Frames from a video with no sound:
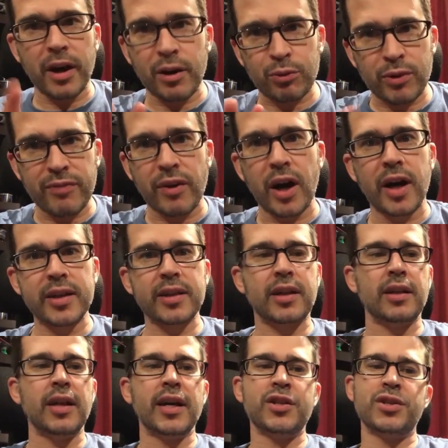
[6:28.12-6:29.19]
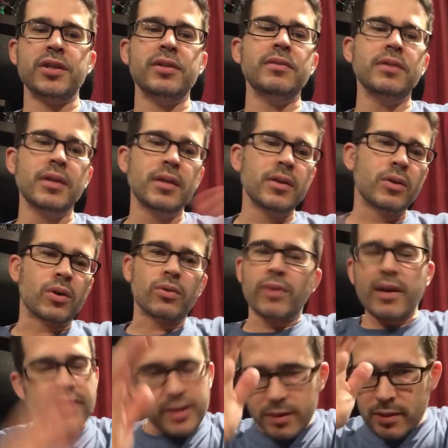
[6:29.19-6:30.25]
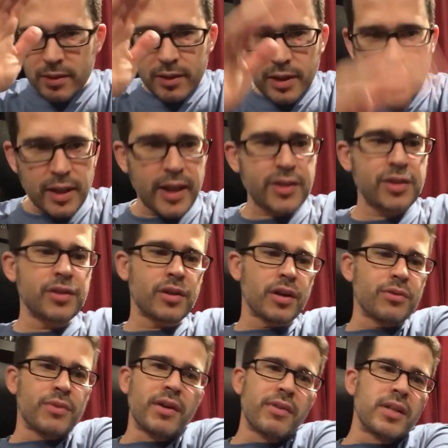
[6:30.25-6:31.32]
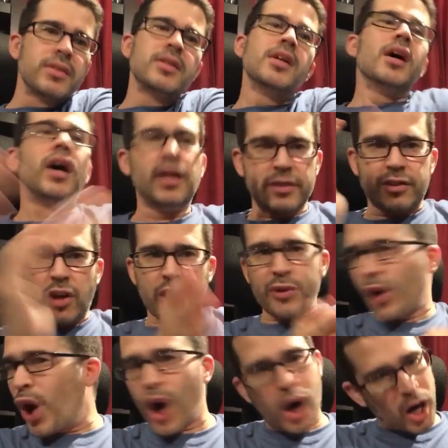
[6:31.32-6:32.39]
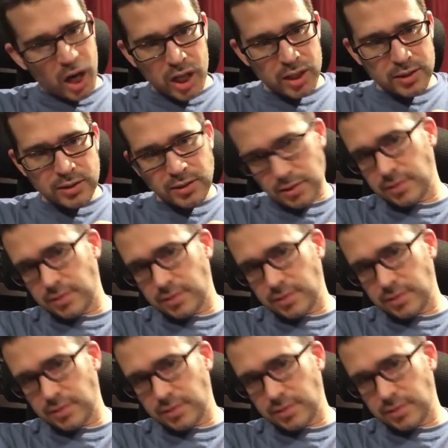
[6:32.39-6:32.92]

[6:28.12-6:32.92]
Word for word: a, a collection or Revan collection, Darth Revan, a uh, Darth R,